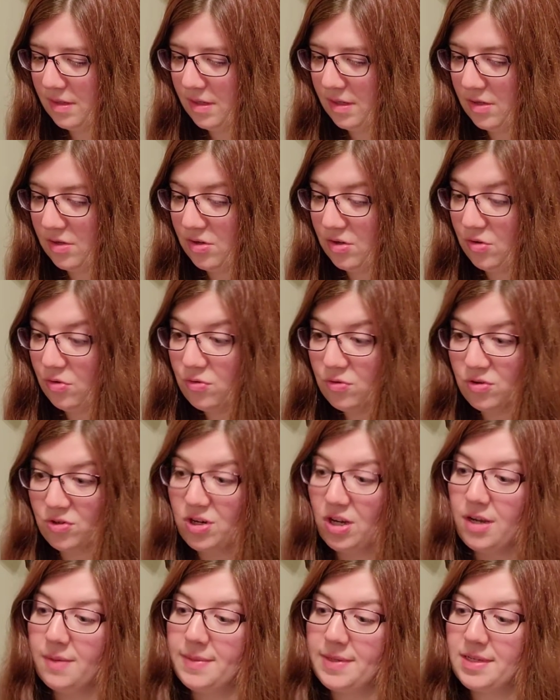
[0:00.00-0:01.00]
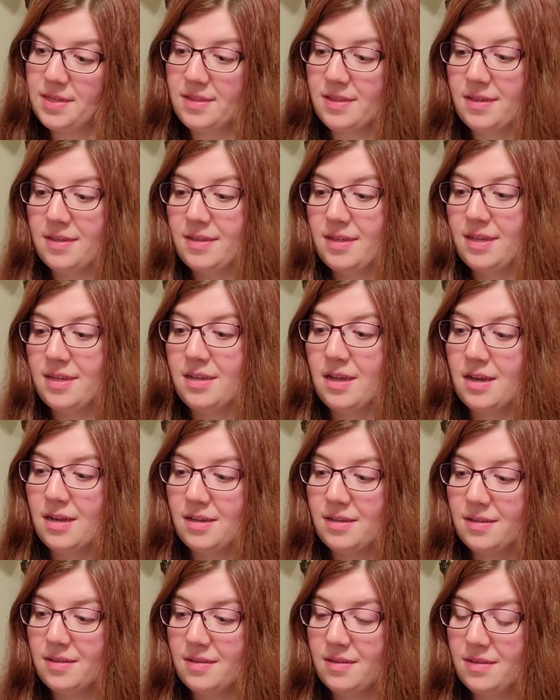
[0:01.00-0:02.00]
an older comic that I
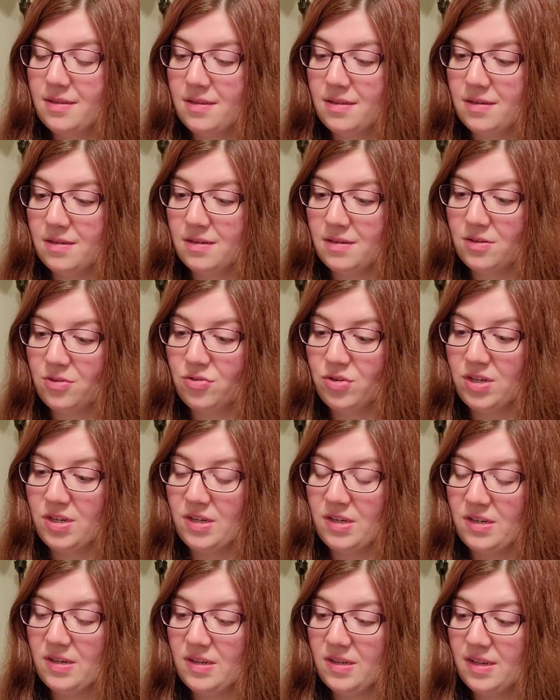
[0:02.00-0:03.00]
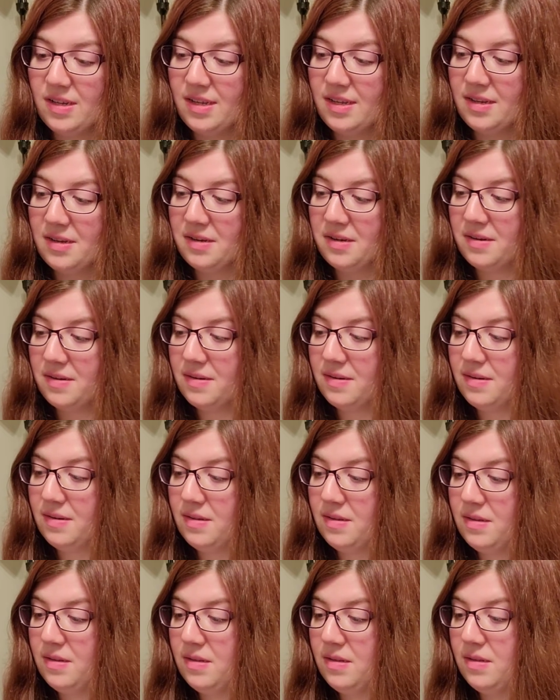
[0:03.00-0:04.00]
got graded, and
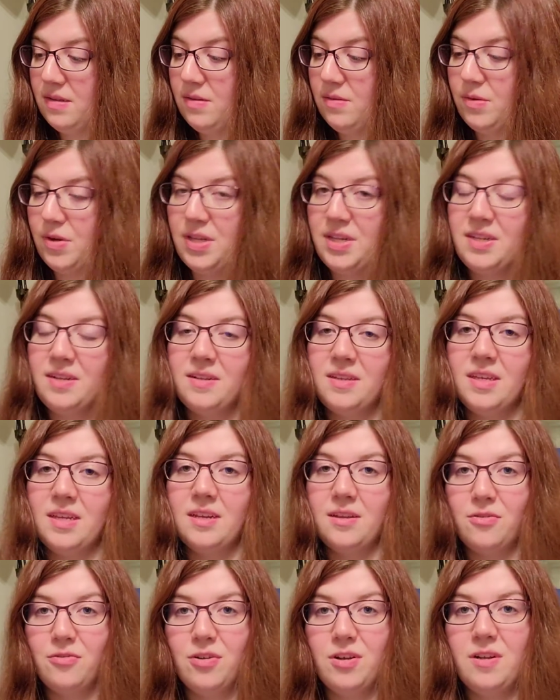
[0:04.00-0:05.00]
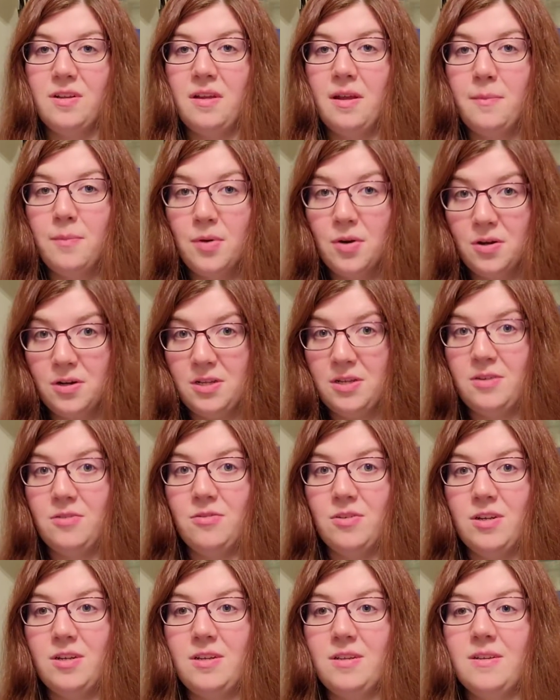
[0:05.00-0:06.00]
well, I didn't get it graded, I bought it
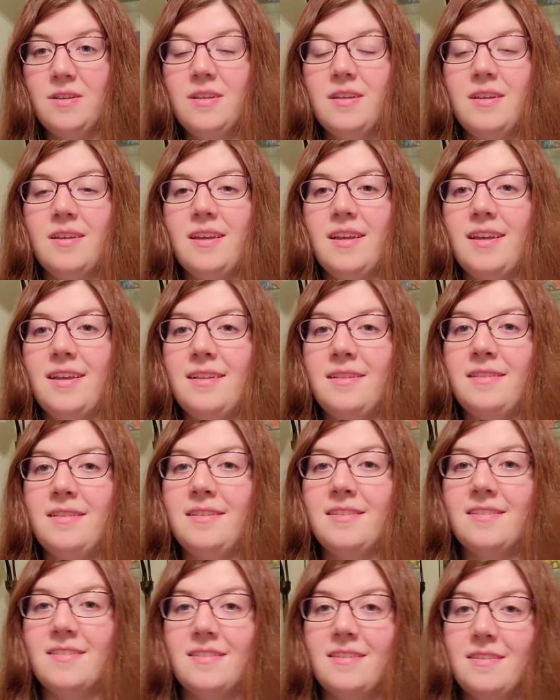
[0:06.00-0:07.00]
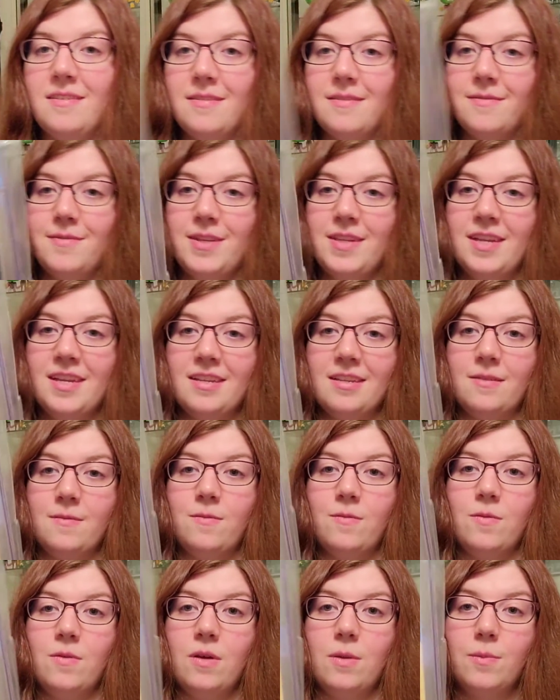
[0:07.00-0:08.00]
graded, and this is Fantastic
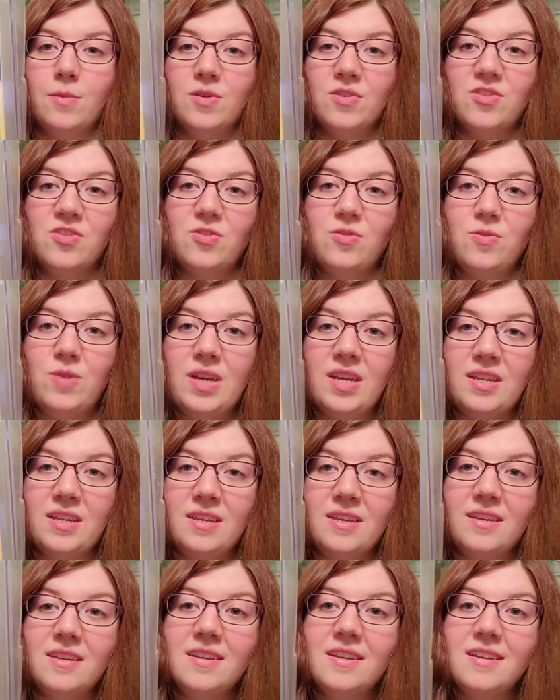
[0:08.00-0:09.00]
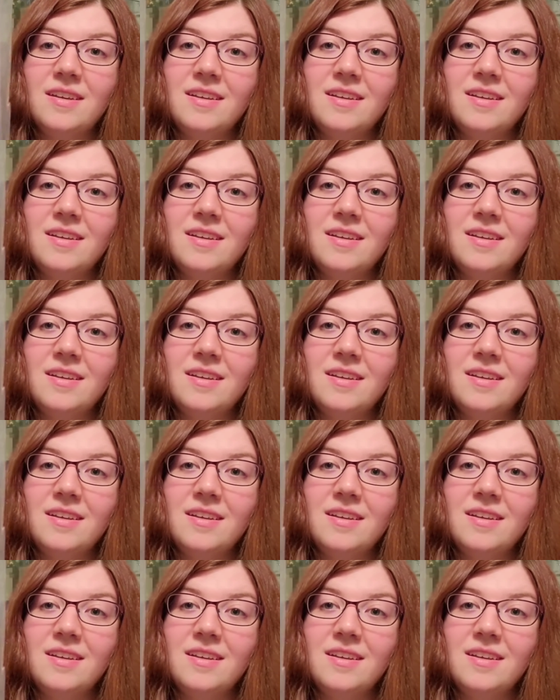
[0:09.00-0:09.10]
Four number 280.